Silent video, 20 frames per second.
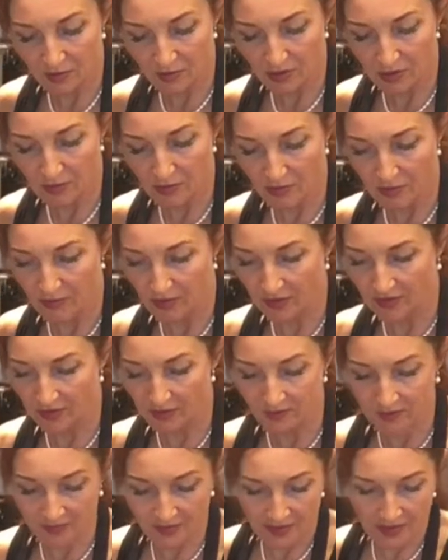Okay, perfect.
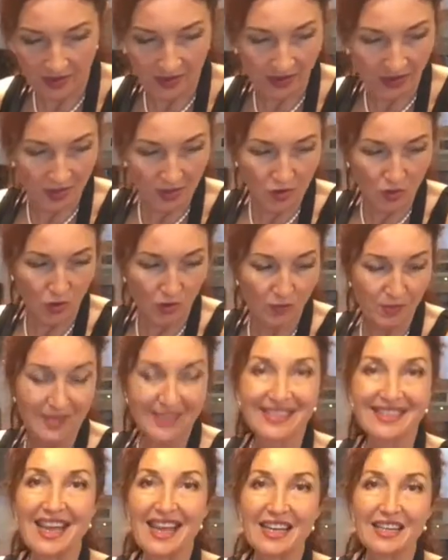So I'll be
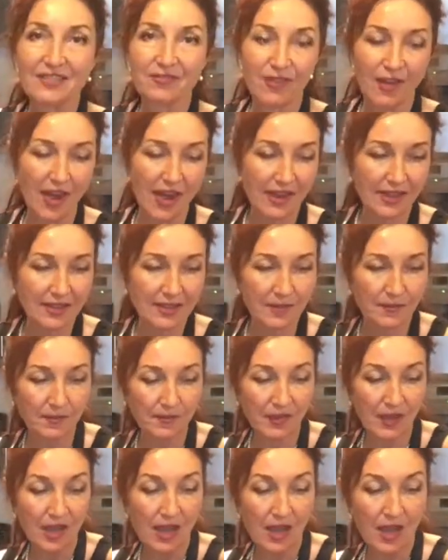satisfied.
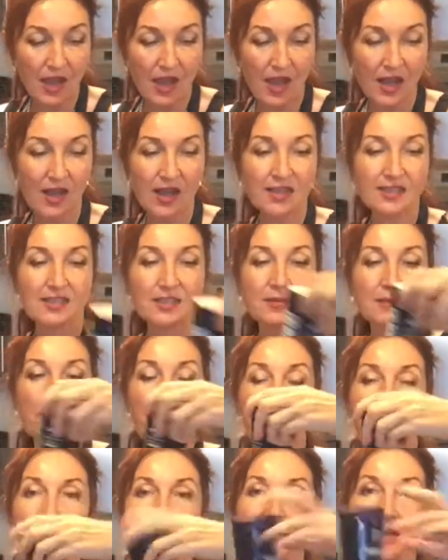I got some
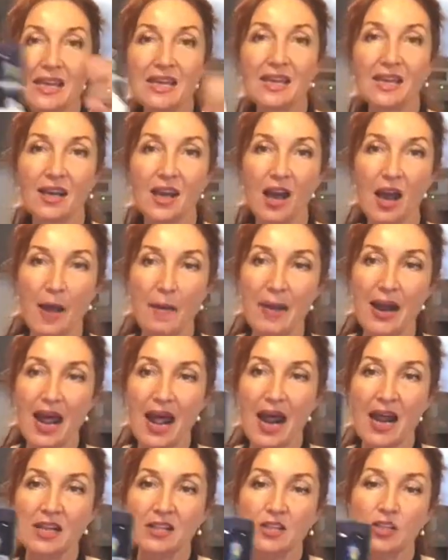pink
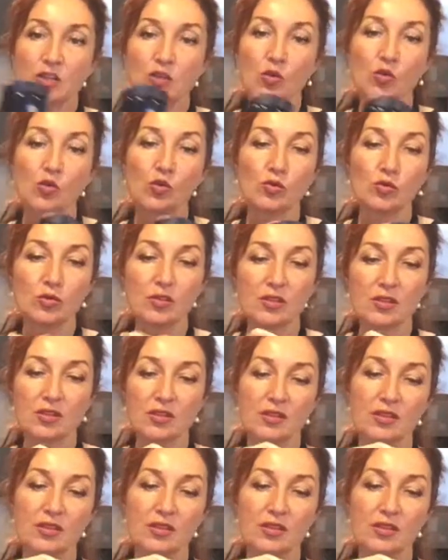Himalayan salt.